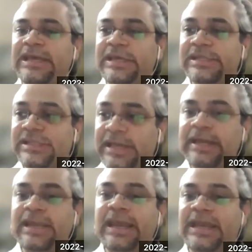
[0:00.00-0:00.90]
Is
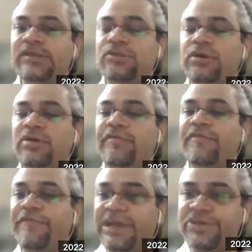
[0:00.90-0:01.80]
there any sort of
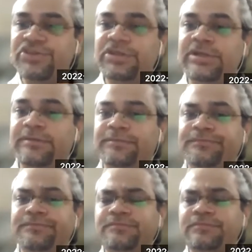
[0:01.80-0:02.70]
friction
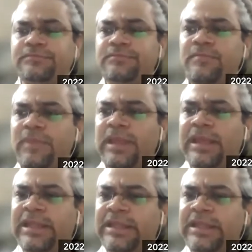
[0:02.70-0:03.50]
in